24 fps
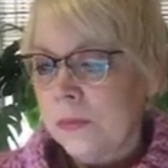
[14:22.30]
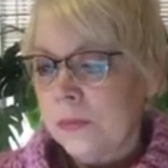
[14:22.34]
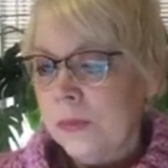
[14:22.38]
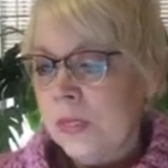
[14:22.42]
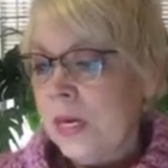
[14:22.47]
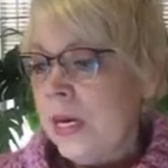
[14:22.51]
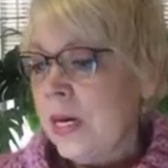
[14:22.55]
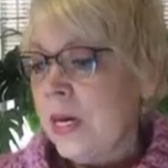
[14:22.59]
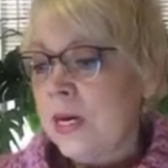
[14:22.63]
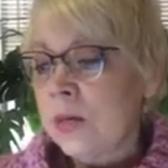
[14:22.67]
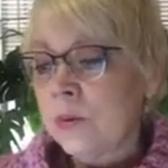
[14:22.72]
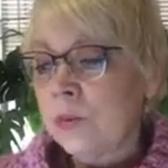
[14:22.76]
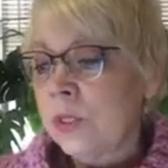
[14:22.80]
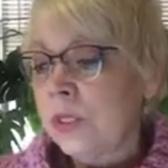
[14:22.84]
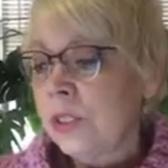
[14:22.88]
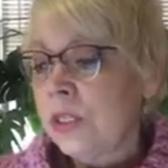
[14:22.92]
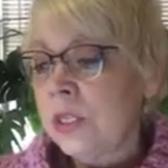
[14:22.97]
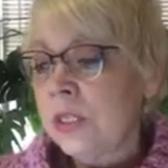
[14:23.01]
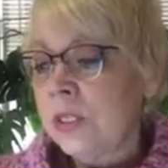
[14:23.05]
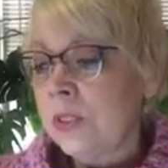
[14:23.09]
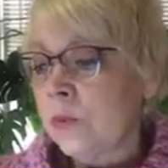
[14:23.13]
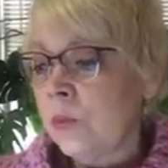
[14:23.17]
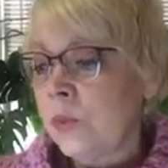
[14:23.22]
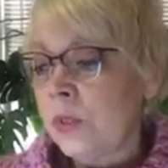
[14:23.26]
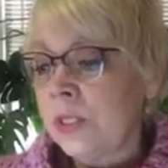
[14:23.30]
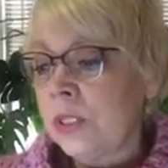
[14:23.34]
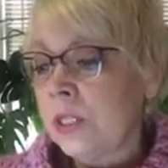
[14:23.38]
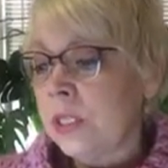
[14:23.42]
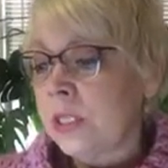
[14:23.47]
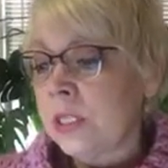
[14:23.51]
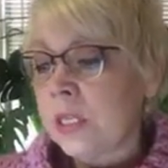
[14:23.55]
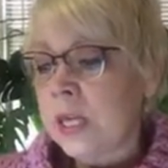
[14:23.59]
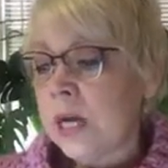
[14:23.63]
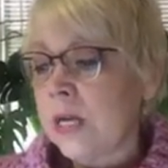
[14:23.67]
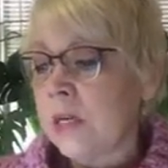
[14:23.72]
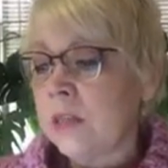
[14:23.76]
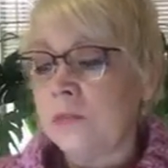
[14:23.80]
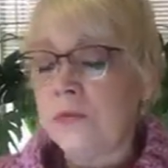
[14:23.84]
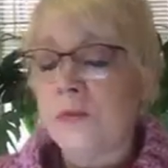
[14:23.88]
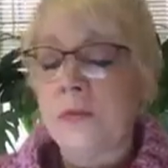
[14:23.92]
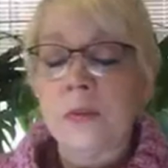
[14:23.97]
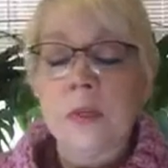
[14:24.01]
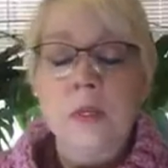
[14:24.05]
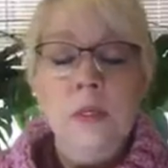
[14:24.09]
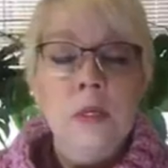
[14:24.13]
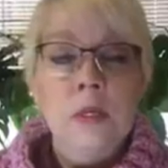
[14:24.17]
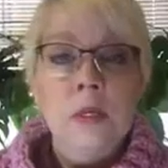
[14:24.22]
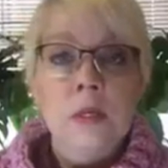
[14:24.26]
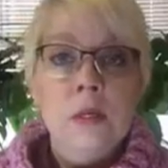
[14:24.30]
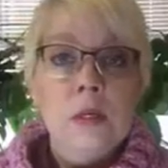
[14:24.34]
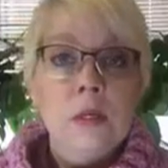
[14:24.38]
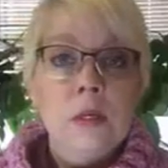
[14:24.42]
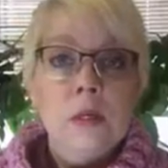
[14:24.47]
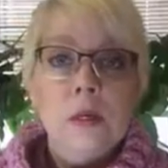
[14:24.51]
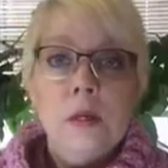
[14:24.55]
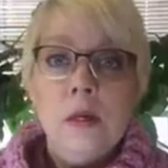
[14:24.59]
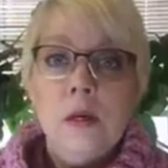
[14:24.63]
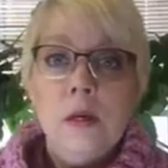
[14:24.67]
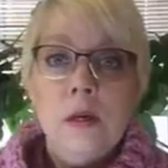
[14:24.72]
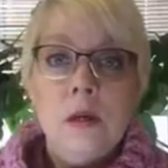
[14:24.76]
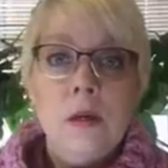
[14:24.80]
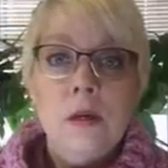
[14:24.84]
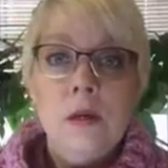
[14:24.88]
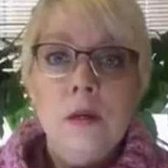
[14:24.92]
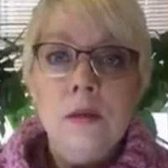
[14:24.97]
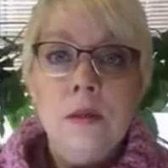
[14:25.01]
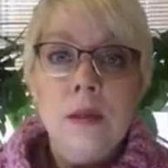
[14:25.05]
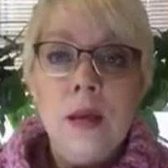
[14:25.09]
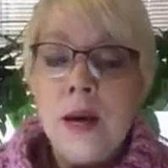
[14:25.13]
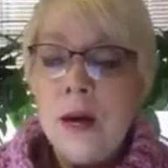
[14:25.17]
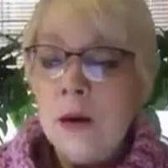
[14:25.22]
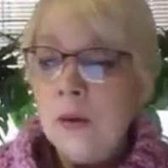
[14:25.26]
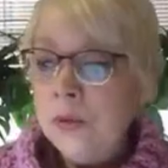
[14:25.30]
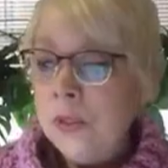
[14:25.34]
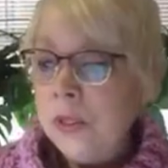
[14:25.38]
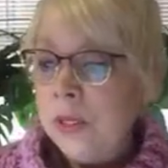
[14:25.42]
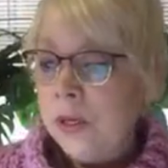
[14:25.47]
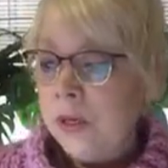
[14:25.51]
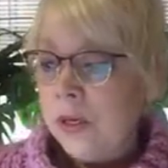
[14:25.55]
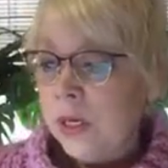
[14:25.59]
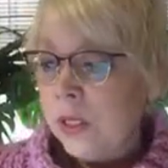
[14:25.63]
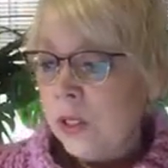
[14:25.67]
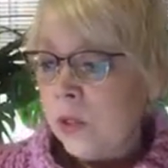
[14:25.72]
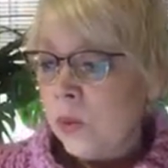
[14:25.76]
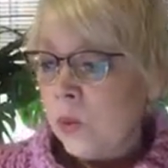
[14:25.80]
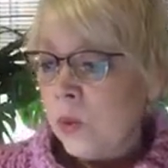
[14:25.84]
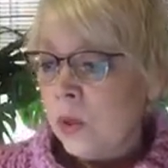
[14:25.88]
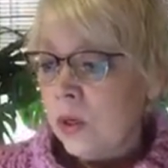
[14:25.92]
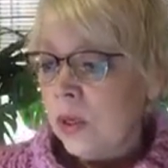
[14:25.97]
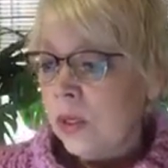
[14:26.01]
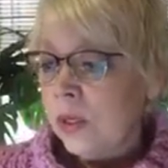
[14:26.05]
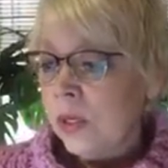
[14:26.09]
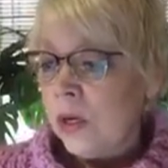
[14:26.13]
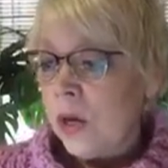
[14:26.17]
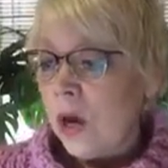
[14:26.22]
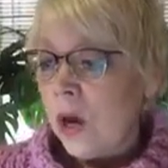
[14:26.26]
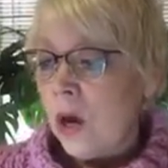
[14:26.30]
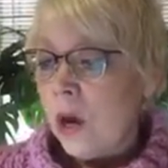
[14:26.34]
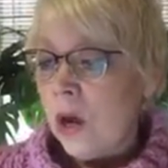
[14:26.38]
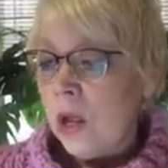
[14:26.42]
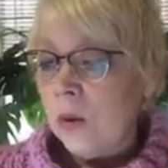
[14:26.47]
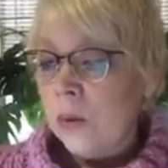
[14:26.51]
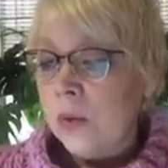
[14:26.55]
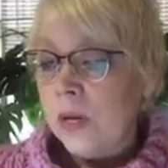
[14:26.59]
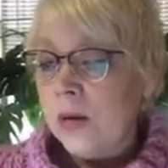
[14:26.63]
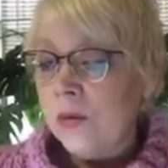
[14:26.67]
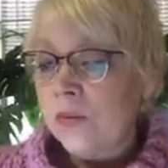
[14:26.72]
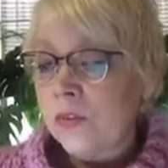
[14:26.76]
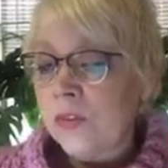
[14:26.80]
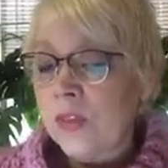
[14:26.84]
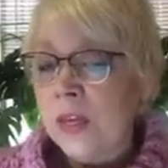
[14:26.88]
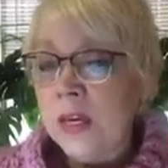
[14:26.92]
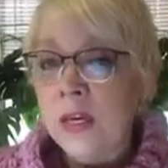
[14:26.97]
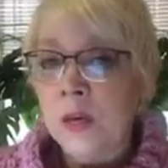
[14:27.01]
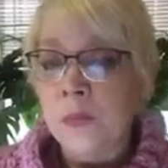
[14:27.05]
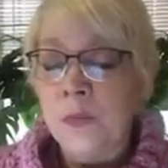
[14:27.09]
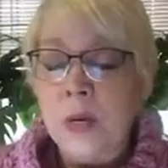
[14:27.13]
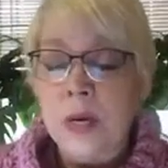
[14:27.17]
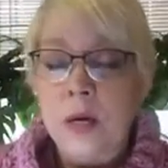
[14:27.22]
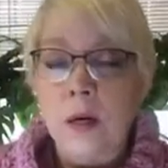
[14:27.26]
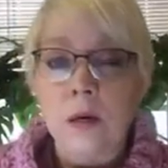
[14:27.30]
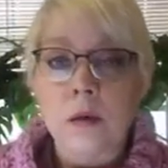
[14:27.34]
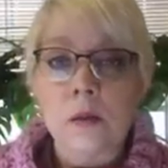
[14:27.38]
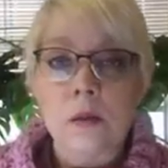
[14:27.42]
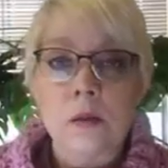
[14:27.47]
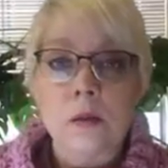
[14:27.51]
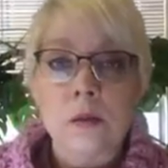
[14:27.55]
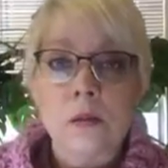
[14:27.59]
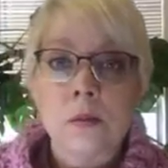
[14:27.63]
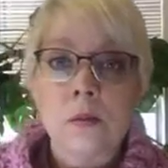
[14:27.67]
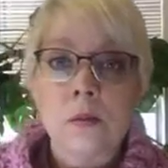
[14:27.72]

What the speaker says: Yeah, we're just kind of out there in the world, and all I ever think about